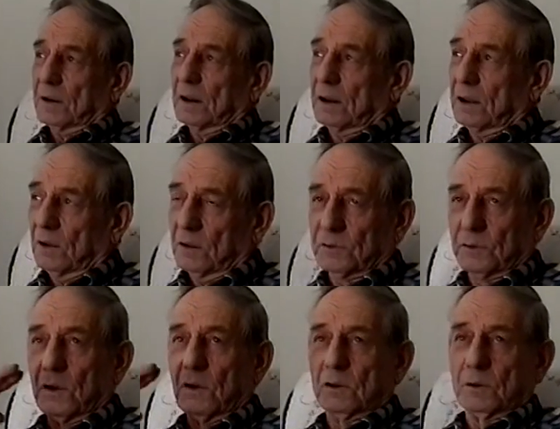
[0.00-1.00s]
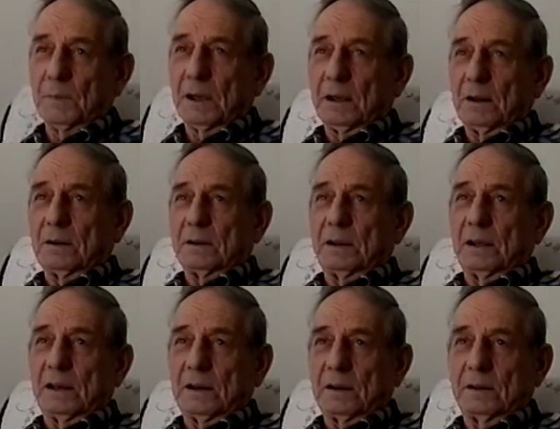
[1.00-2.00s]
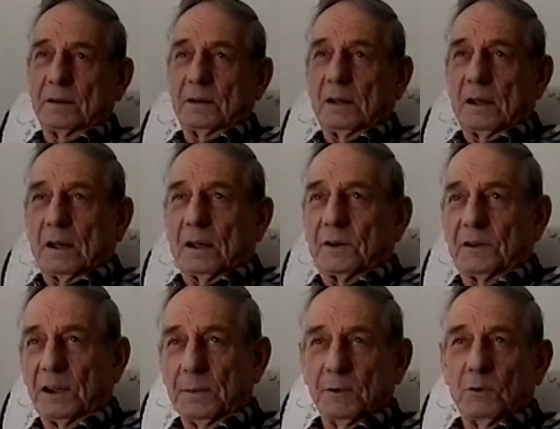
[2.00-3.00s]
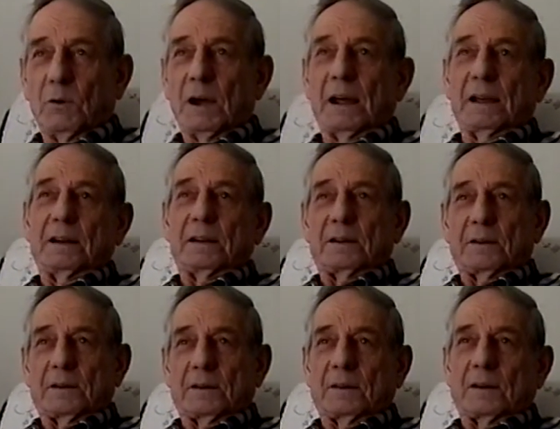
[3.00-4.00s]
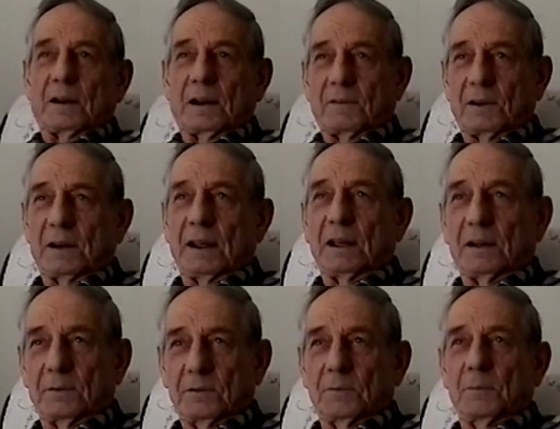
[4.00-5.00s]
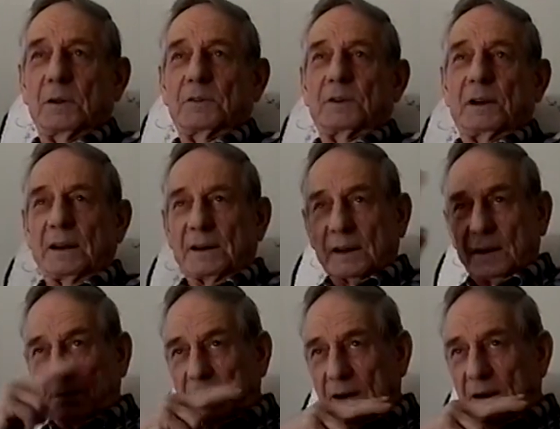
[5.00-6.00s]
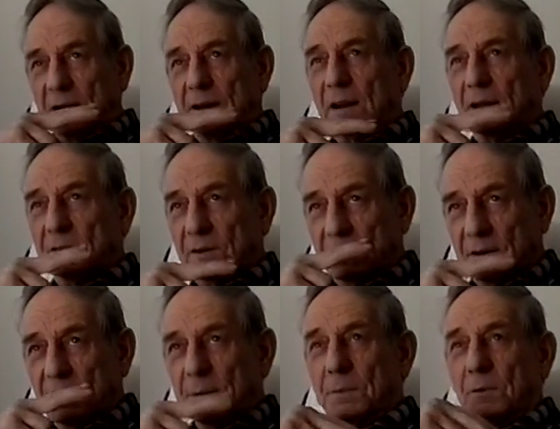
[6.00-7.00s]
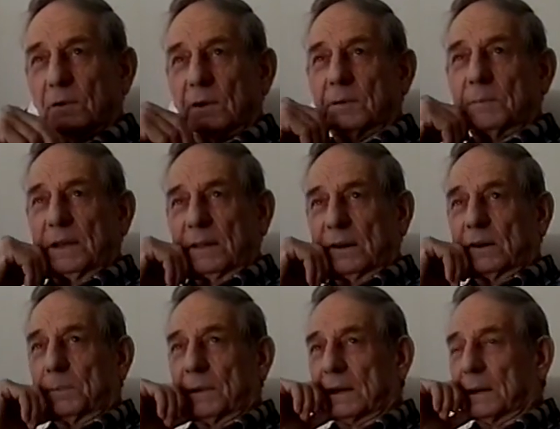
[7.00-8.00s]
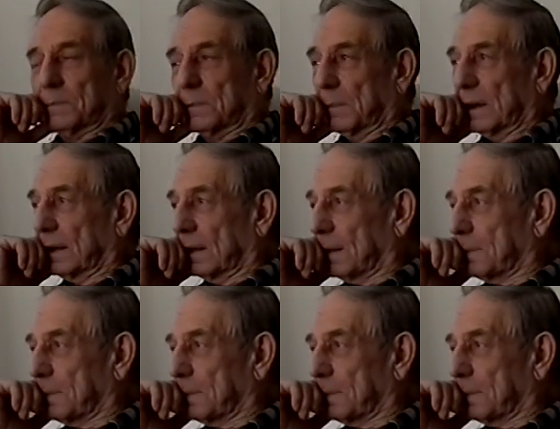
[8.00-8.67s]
and he also hauled the mail, and he had a team in a wagon that every day at about train time he'd head down to the depot to be there to pick up the mail.